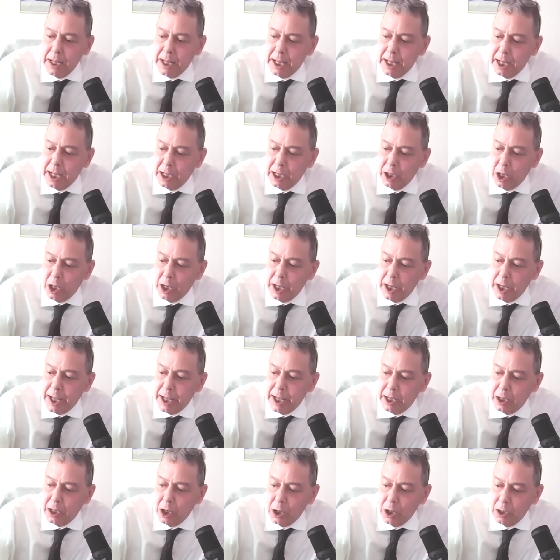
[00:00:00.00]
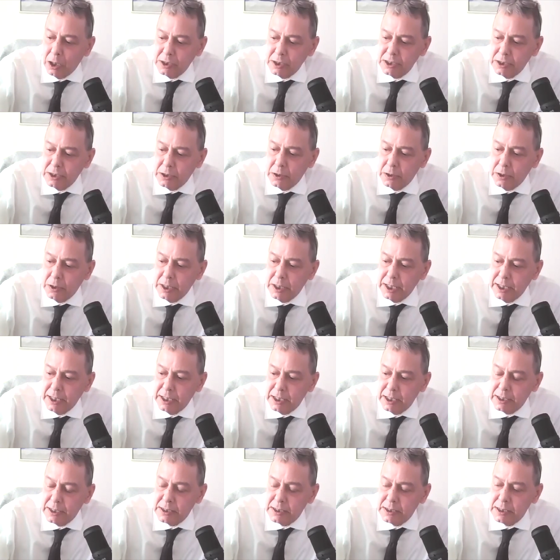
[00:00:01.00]
and and also
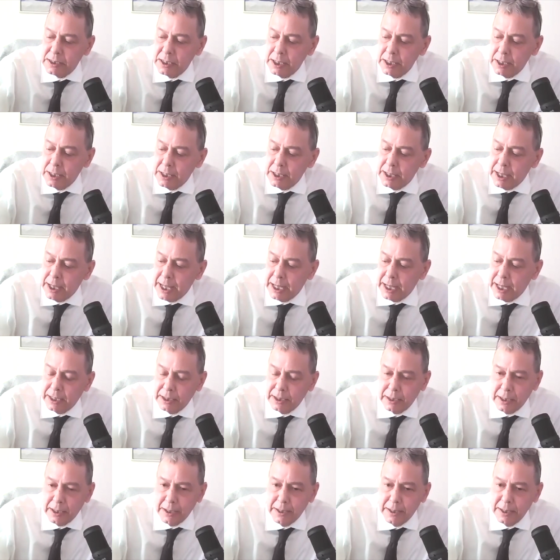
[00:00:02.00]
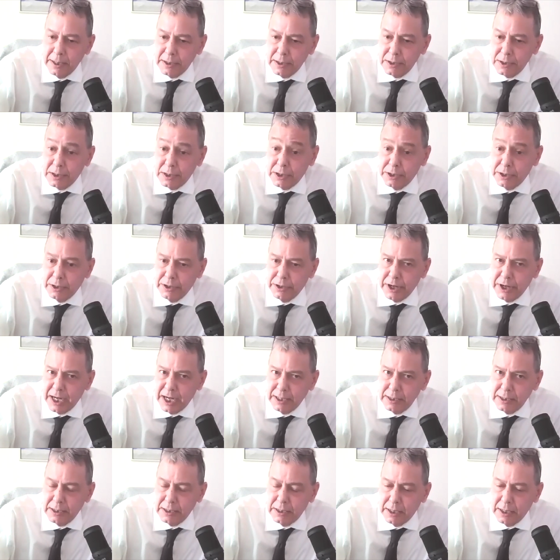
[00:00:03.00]
his and his
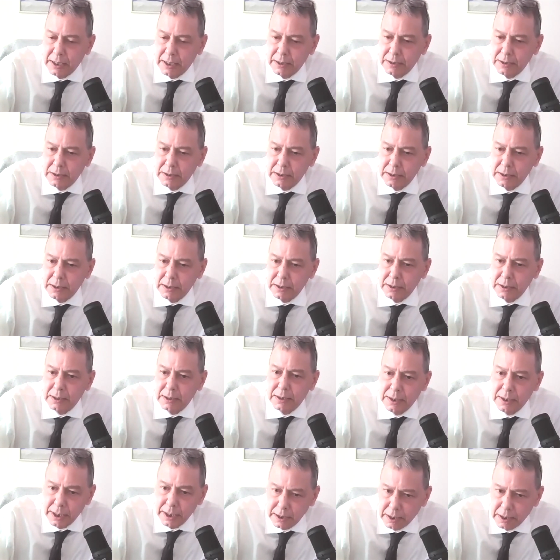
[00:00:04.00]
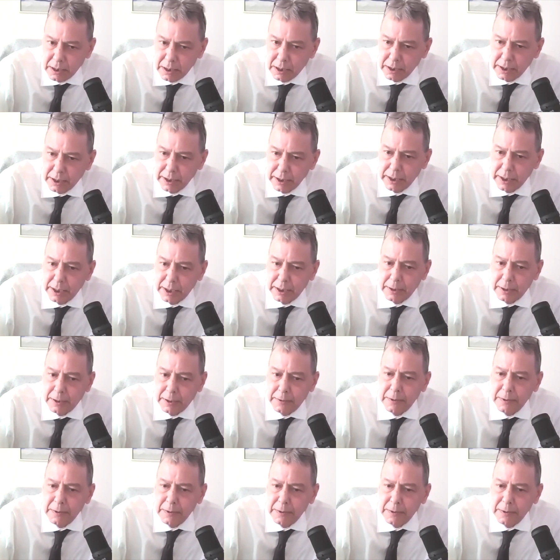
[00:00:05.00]
grandsons did conquer England.